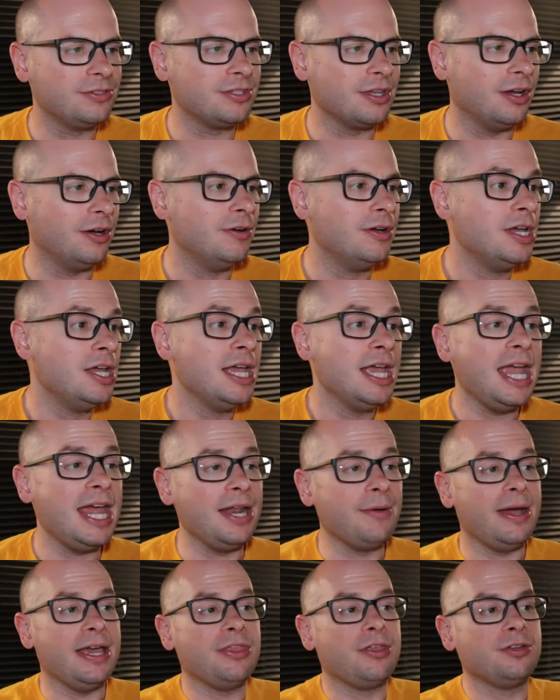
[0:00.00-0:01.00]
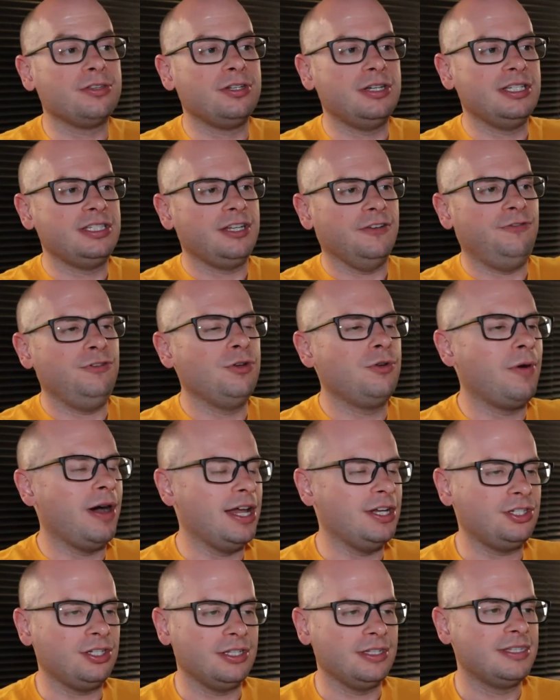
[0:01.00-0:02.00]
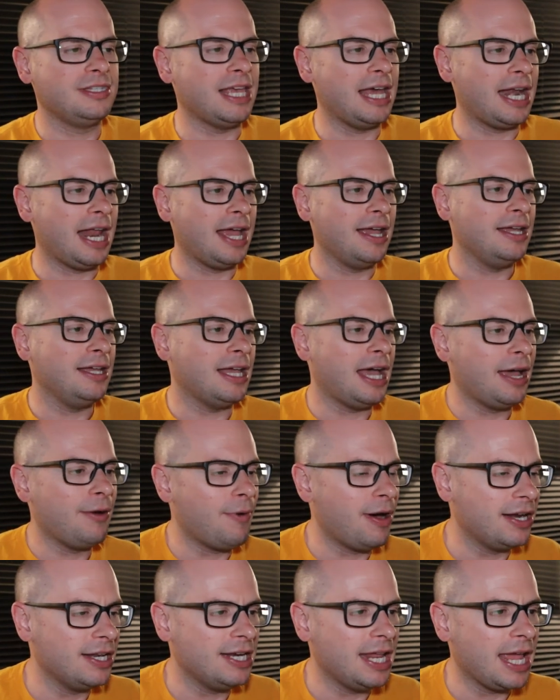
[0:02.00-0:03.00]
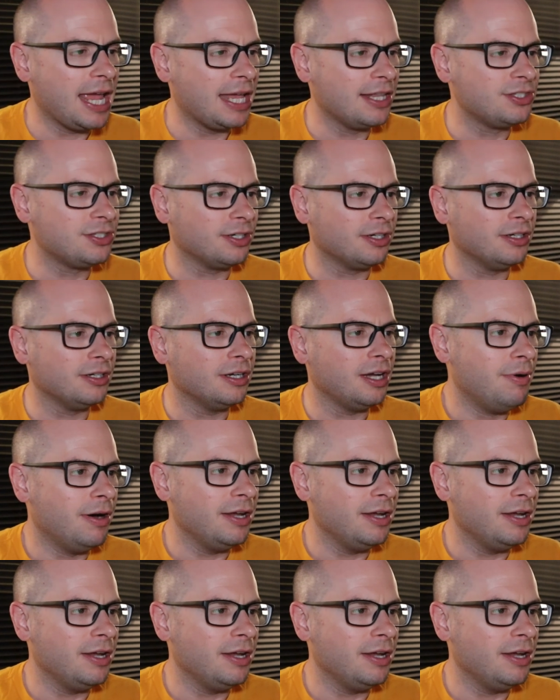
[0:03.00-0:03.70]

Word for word: So anyway, those are just a few questions that I wanted to answer.